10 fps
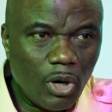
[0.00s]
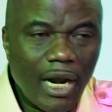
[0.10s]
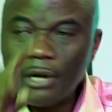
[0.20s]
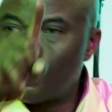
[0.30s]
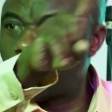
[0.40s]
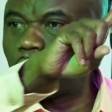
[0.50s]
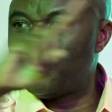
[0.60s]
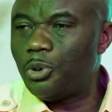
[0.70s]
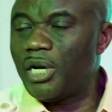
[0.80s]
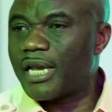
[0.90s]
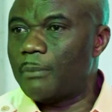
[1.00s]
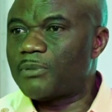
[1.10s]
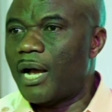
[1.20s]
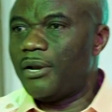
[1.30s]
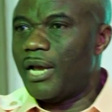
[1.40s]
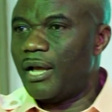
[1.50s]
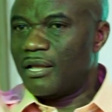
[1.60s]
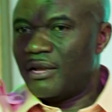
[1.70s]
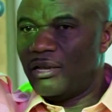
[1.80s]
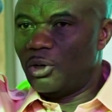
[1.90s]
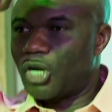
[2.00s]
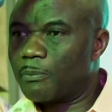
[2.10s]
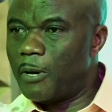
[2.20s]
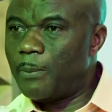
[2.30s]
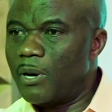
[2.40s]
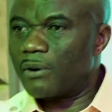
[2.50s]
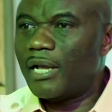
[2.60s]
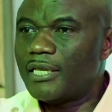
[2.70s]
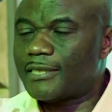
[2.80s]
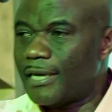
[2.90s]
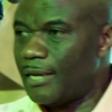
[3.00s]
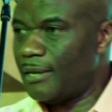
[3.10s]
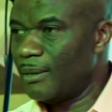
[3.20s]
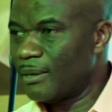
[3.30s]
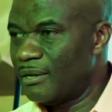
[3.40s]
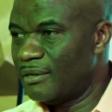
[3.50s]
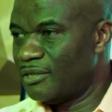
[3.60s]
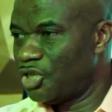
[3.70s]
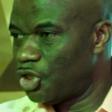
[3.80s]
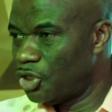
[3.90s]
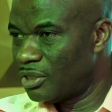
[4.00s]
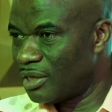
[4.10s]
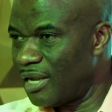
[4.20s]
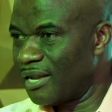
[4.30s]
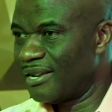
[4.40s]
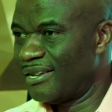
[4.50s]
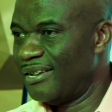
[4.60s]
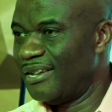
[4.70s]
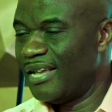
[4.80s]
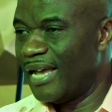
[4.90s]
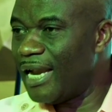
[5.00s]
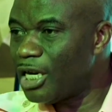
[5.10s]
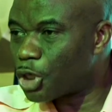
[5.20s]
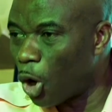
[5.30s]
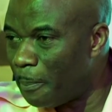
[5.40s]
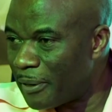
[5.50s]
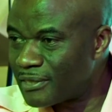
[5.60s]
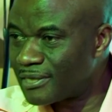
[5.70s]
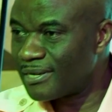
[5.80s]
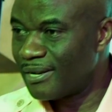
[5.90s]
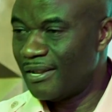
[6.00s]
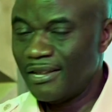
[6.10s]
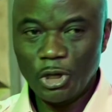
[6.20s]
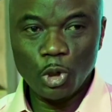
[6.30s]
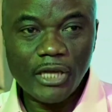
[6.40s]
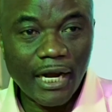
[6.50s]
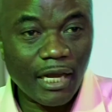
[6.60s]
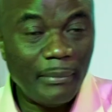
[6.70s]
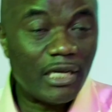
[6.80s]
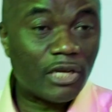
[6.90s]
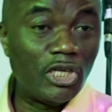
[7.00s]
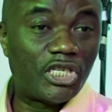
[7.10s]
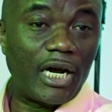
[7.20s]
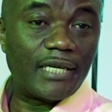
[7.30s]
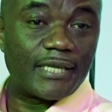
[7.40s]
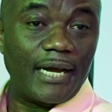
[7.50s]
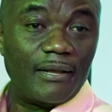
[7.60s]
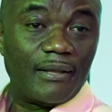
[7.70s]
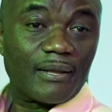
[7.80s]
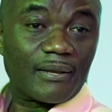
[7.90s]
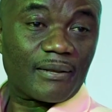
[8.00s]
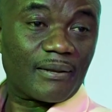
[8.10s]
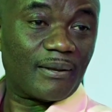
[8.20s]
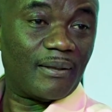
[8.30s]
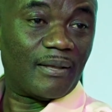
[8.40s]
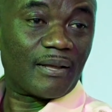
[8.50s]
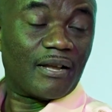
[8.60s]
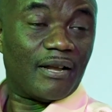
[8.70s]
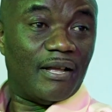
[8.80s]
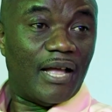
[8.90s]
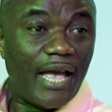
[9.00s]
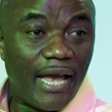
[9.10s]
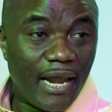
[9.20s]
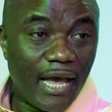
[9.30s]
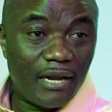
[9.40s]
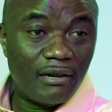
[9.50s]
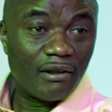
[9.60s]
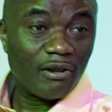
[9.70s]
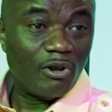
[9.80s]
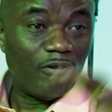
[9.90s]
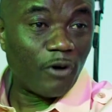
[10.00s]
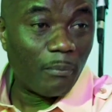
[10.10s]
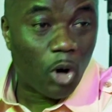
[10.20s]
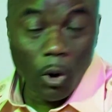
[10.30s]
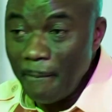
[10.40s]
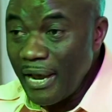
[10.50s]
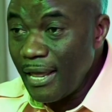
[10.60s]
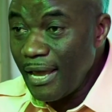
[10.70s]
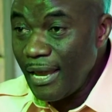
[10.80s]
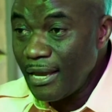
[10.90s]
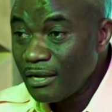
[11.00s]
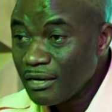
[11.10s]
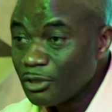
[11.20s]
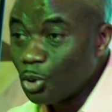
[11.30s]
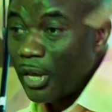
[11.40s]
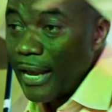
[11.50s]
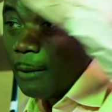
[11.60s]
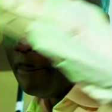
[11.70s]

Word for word: You know, like what you do in Cape Town here, take people around the city, huh? heli choppers, you take them into Kinshasa, and then from Gombele to the